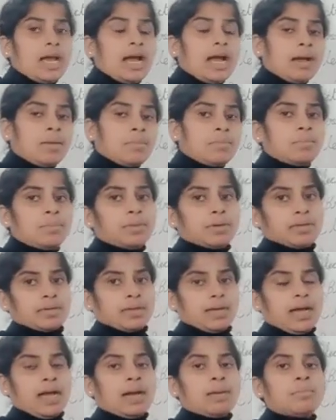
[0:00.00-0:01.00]

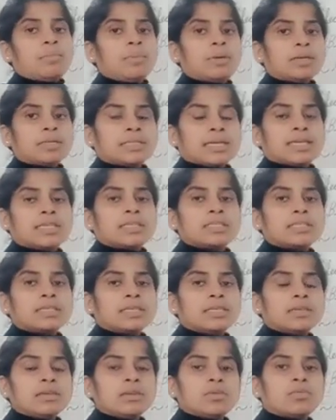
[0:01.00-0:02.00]
Ampere, that is
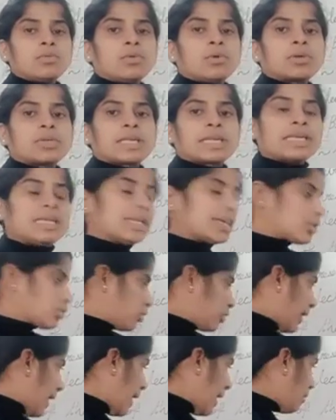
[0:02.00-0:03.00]
a word
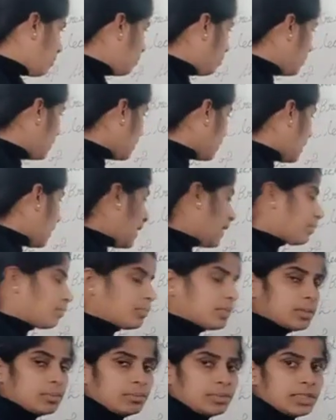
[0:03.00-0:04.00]
electron.
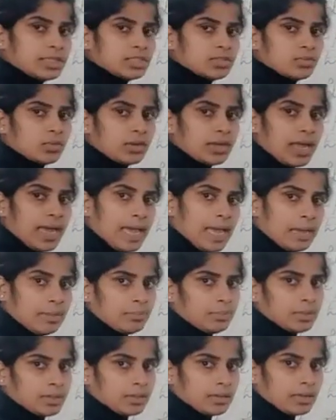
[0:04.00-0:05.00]
Ampere means what?
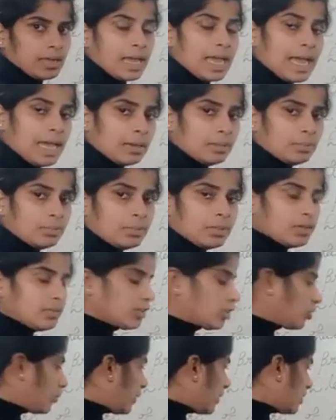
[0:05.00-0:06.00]
Ampere
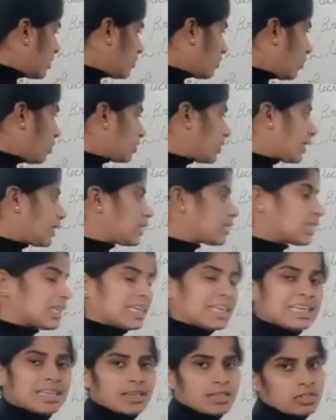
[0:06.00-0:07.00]
which means what? That is an
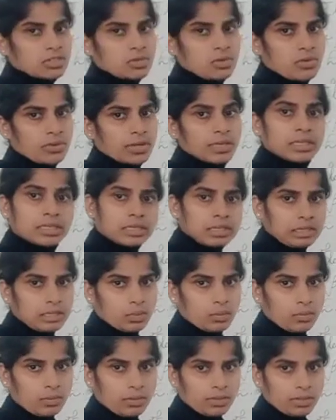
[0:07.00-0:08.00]
electron in
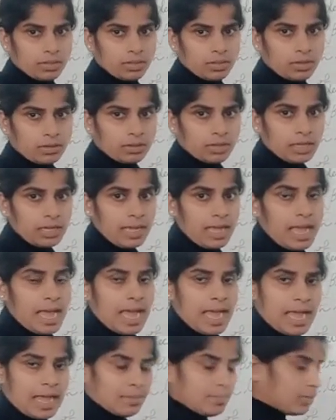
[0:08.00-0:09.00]
Greek word. Okay.
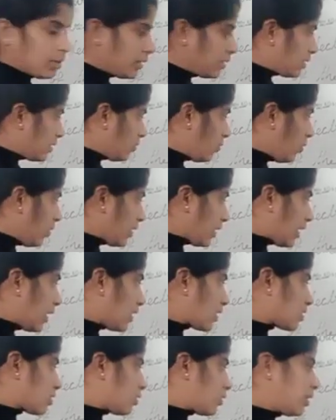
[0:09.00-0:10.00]
Ampere is a word,
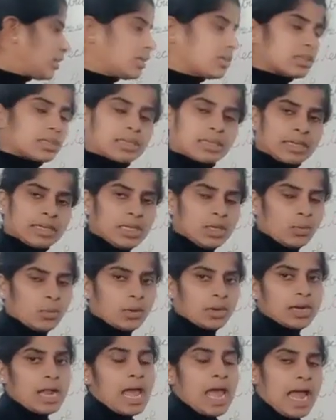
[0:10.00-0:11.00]
electron in Greek
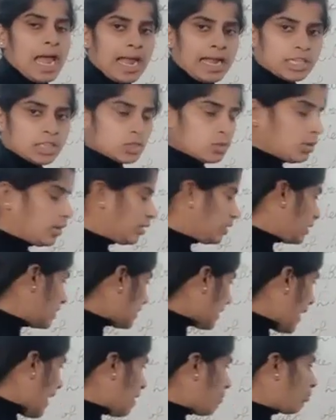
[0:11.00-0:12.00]
word. Actually, this
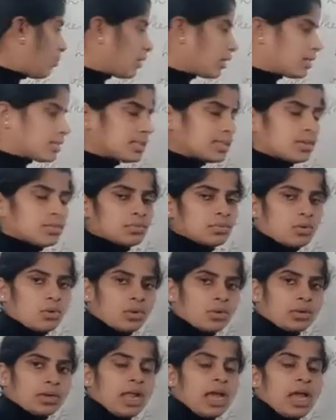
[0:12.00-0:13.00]
ampere is a
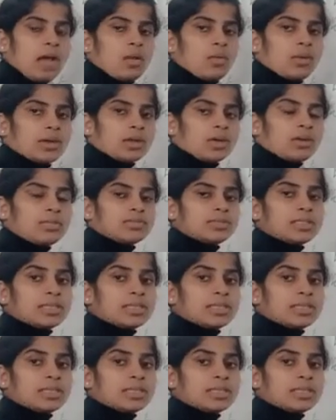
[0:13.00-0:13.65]
word, one of the